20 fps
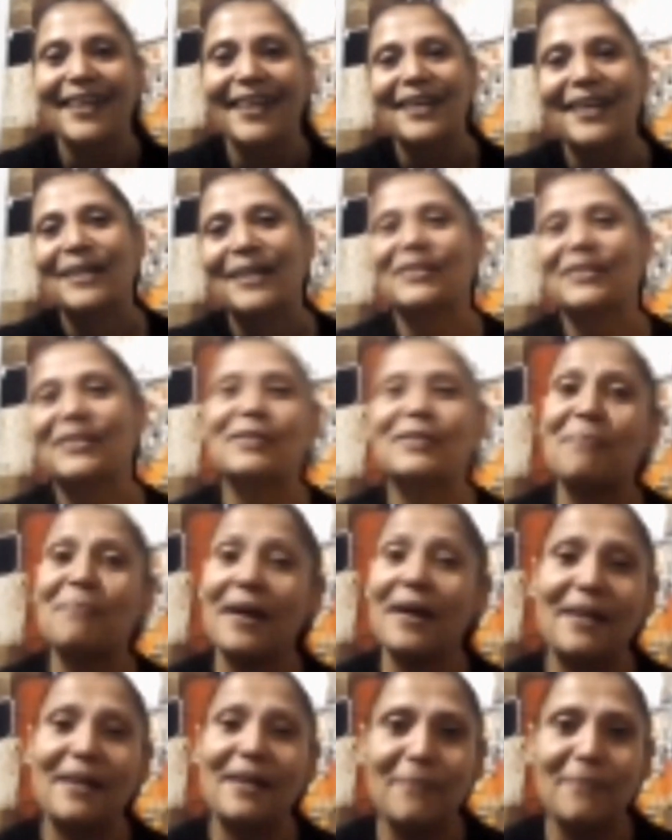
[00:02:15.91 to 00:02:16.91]
Just
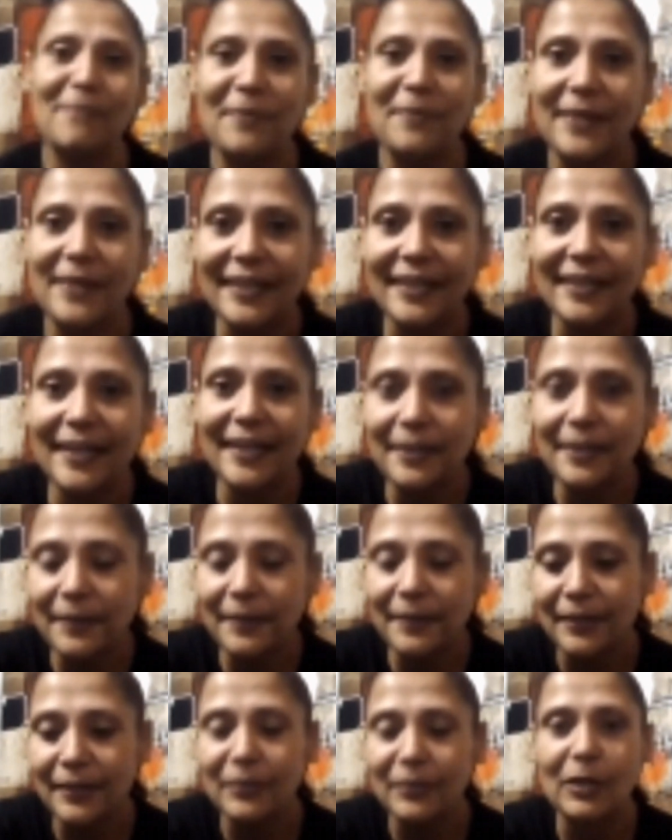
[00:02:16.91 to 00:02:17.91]
about everything and
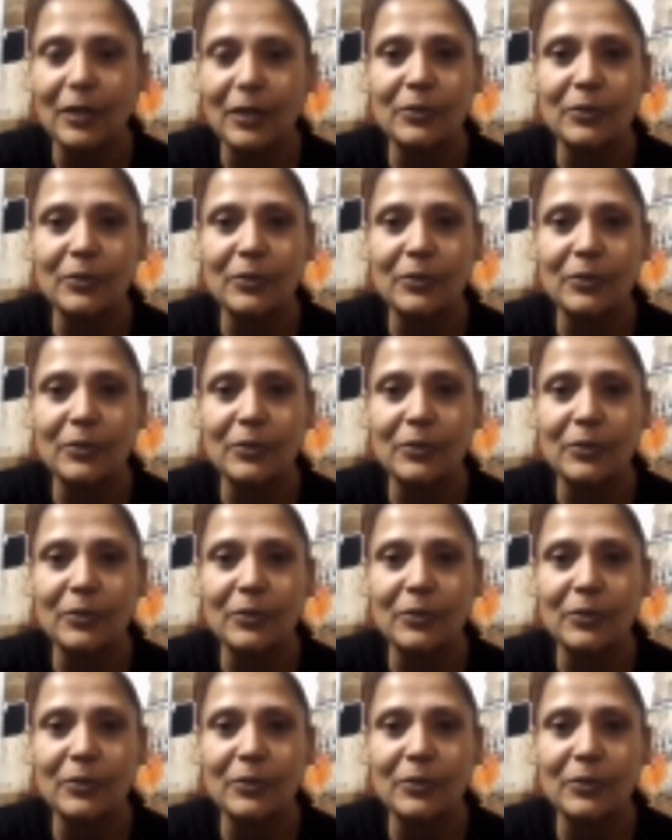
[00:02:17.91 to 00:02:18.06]
anything because I